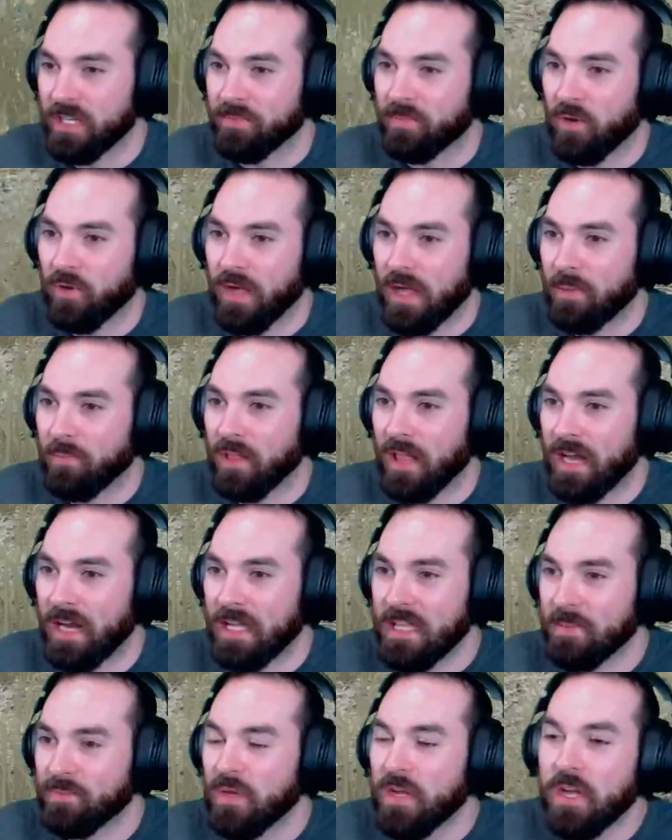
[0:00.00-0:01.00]
Okay, I'm glad I
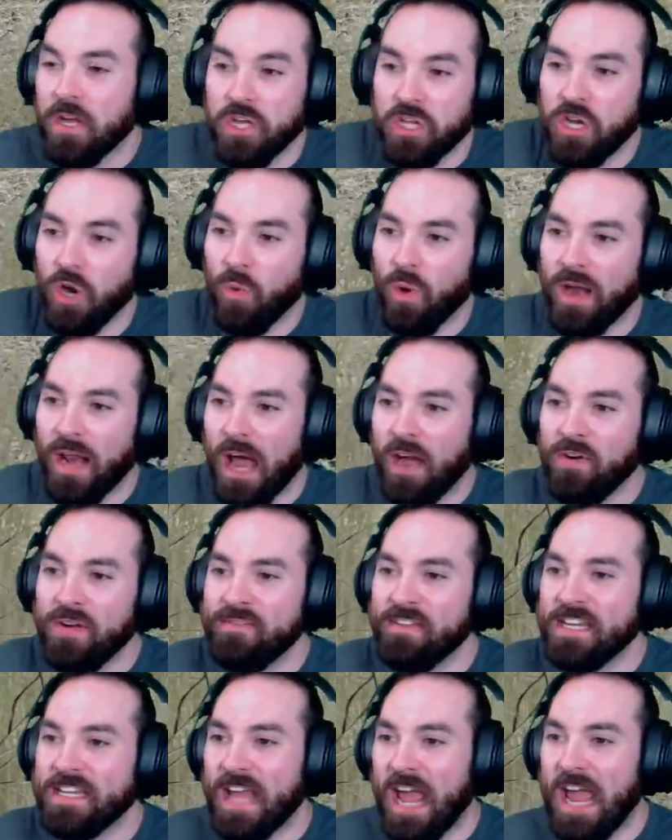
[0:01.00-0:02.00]
keep... You know what? I don't
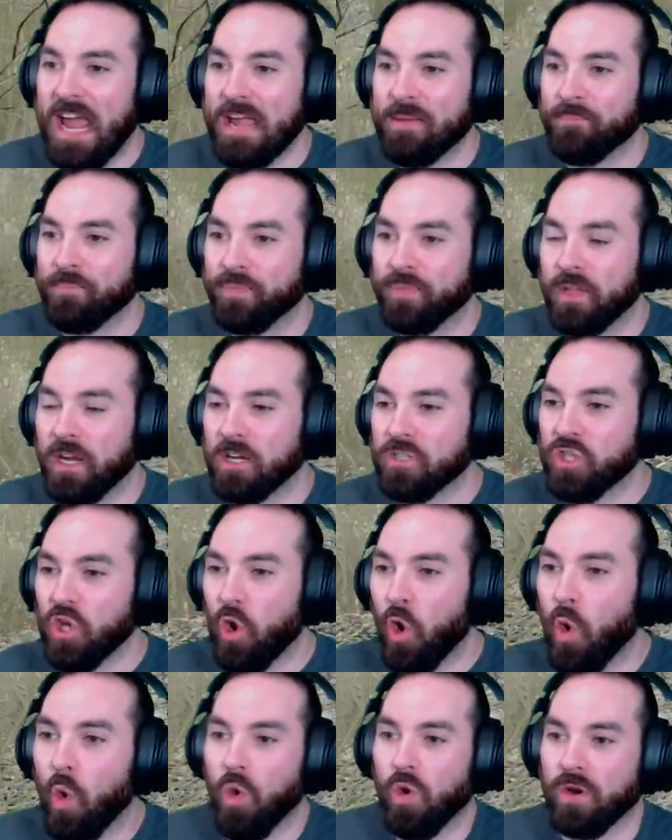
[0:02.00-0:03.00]
even need to aim. There's a
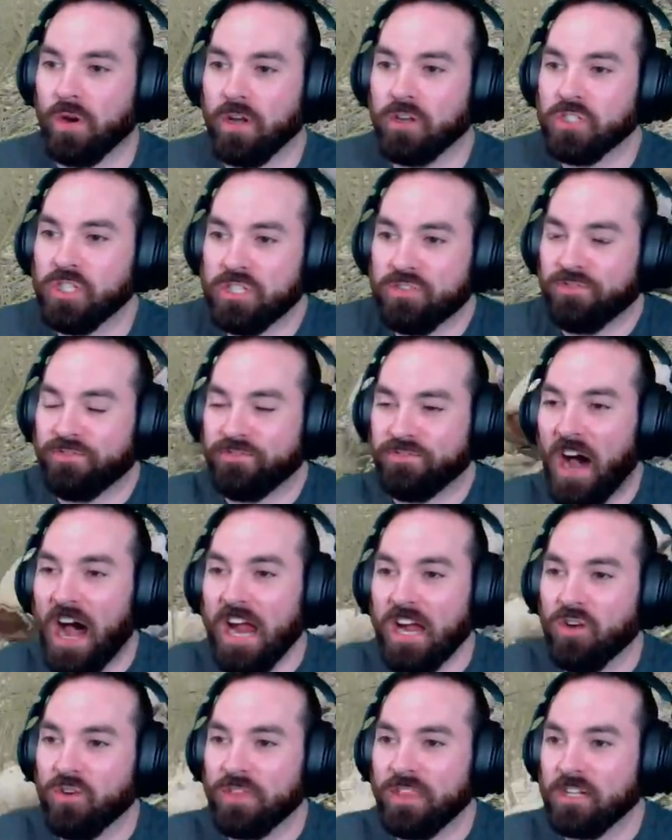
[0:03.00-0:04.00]
horde. I'll just
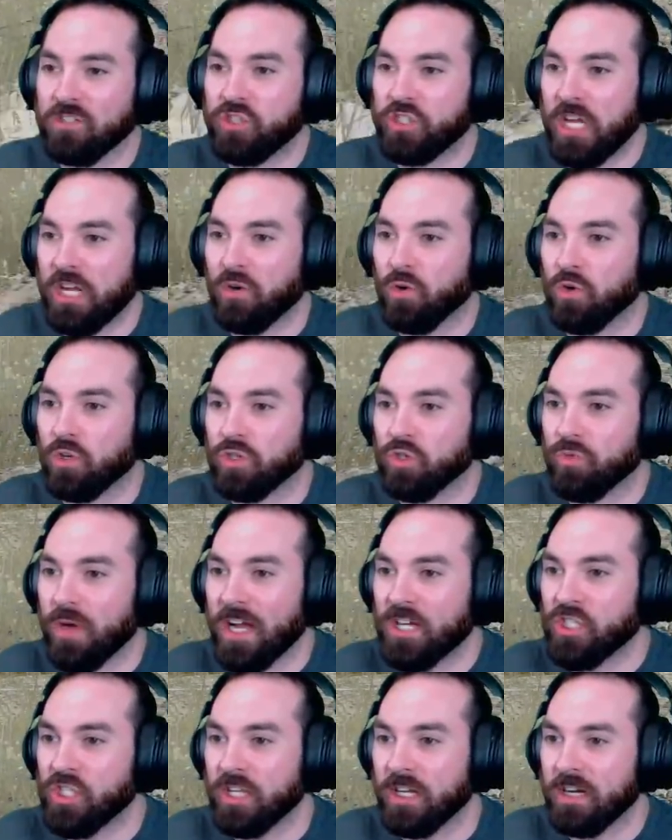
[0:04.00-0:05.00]
fire in their general
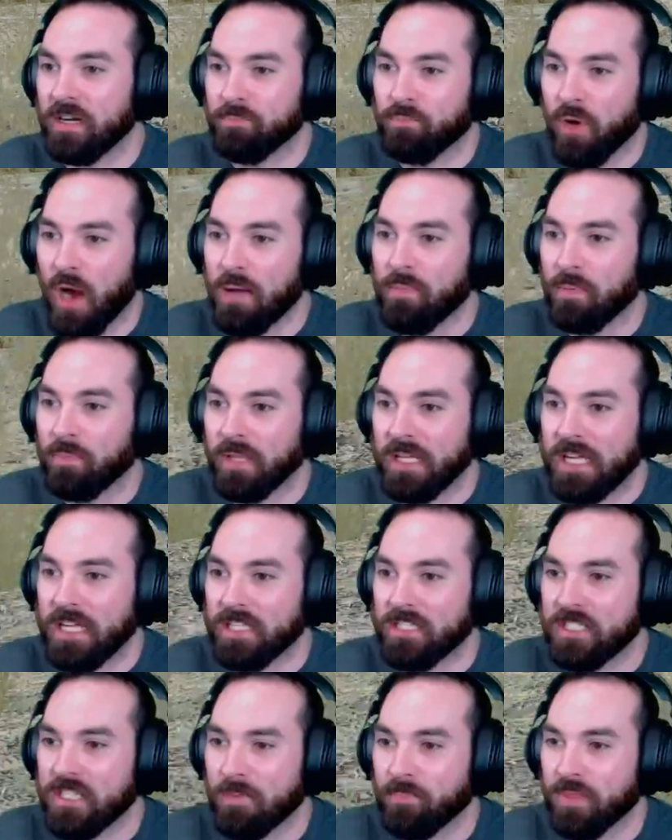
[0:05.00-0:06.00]
direction and probably
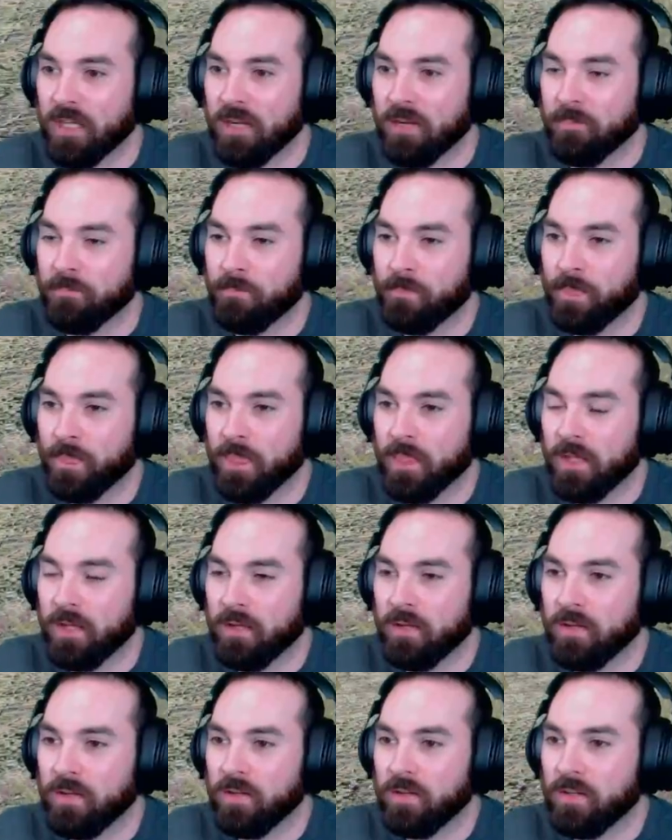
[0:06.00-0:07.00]
hit something.
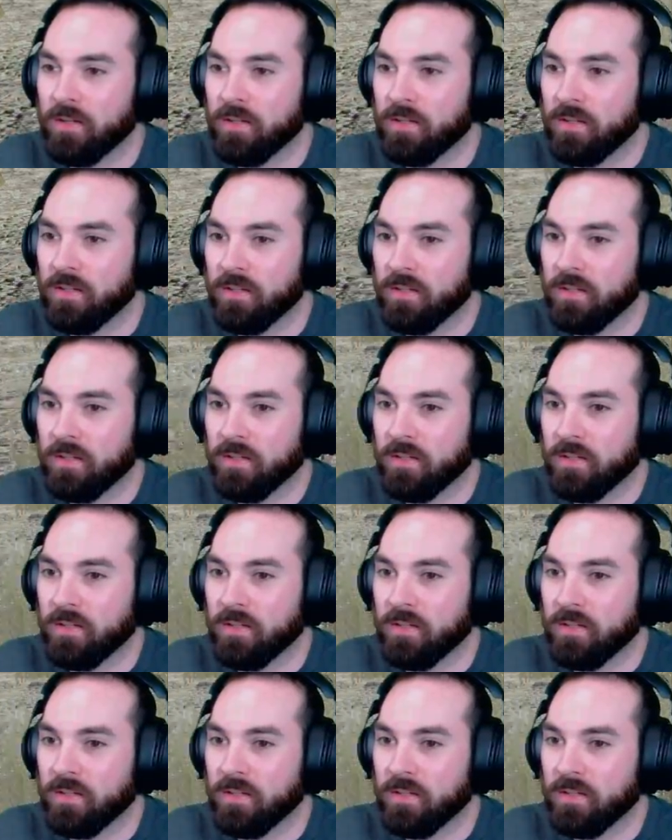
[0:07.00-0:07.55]
Pretty much.